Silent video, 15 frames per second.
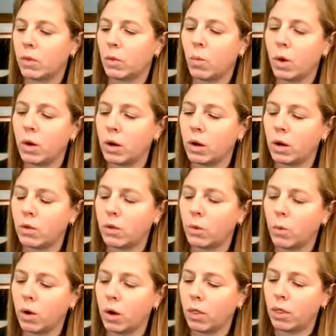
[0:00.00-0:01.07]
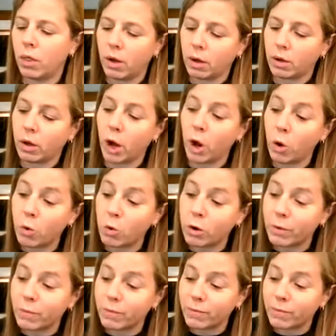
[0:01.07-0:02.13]
the
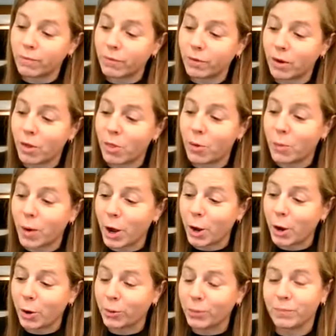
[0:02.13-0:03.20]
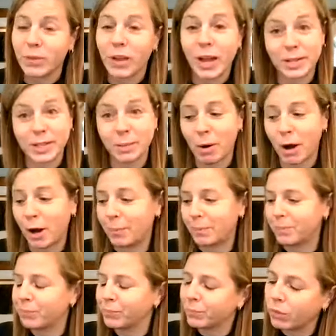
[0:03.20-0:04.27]
cone on the road is the
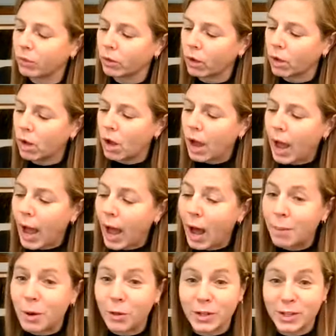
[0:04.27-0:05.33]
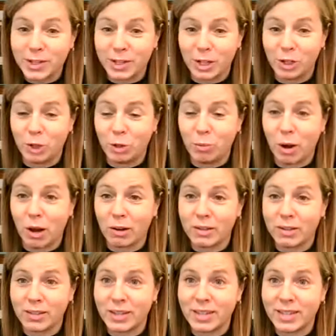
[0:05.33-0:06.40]
bottom. How about this tissue
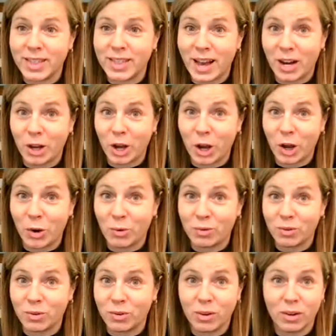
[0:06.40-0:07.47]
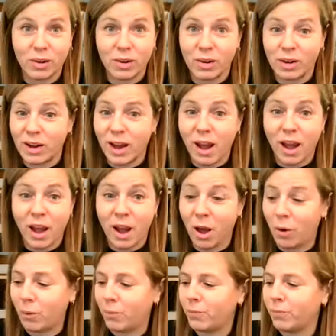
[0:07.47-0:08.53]
box? Is that a cone? No.